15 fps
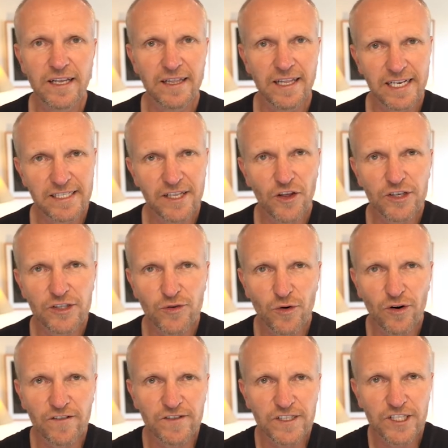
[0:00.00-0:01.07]
These are the
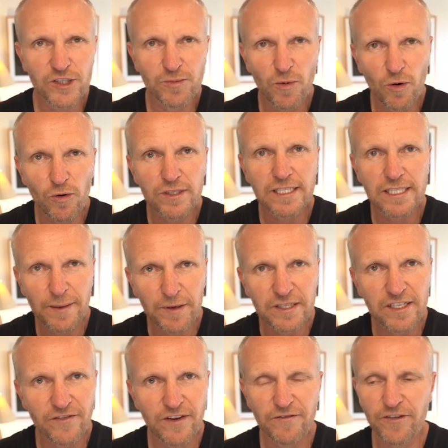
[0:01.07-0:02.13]
sort of small
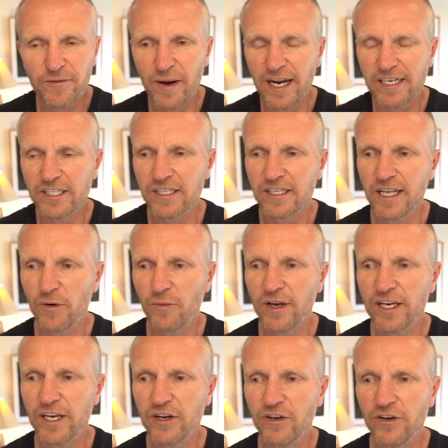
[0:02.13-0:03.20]
snippets of information that
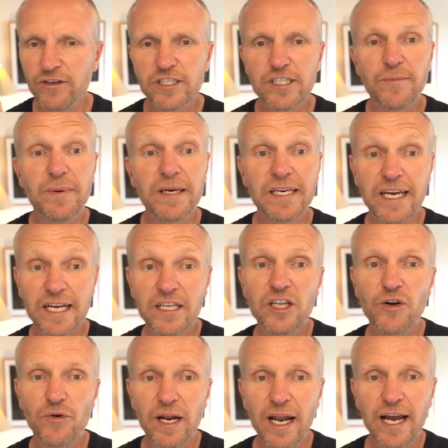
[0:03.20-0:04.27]
we can use to begin
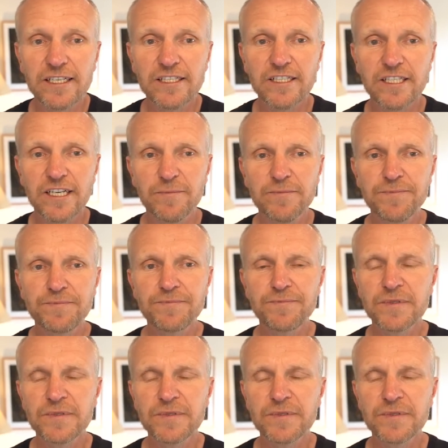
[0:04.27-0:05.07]
the relationship.